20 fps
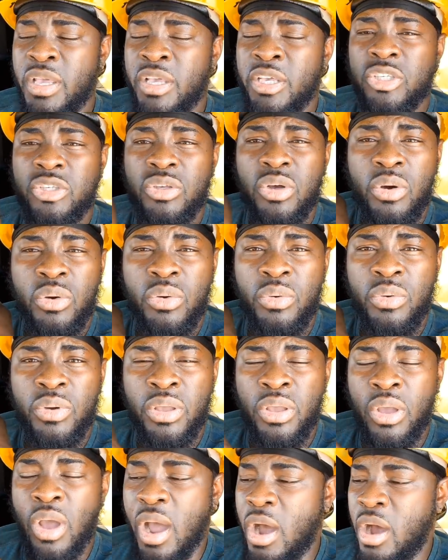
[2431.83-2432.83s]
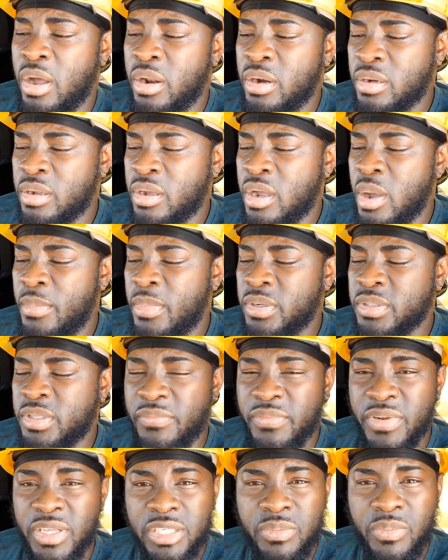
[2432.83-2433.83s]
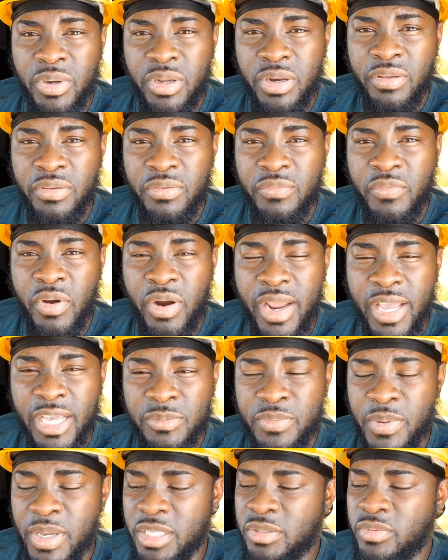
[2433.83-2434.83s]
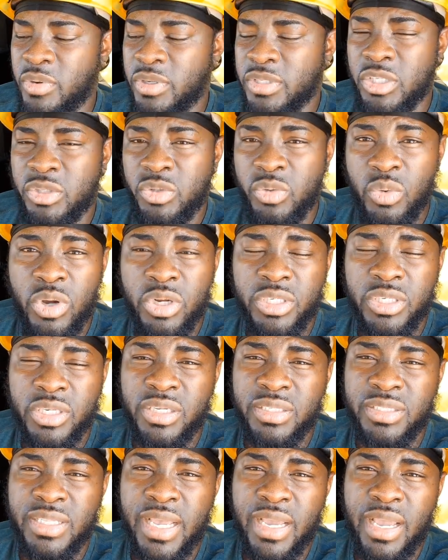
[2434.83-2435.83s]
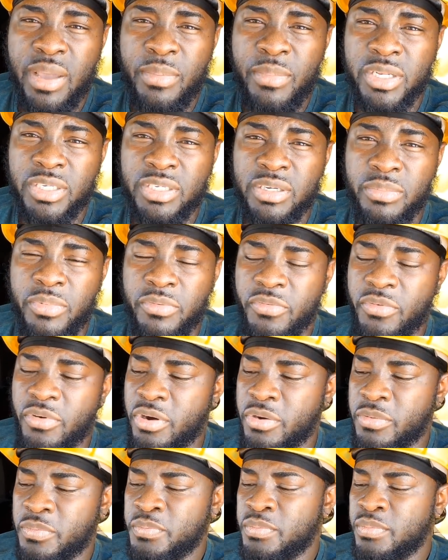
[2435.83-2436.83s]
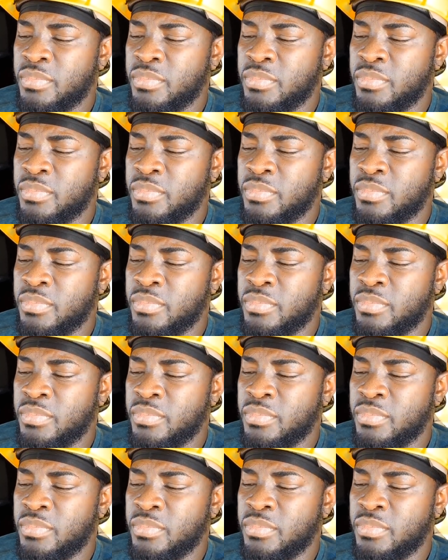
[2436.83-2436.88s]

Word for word: So all come out of this money for expense was the $200 like I mentioned before.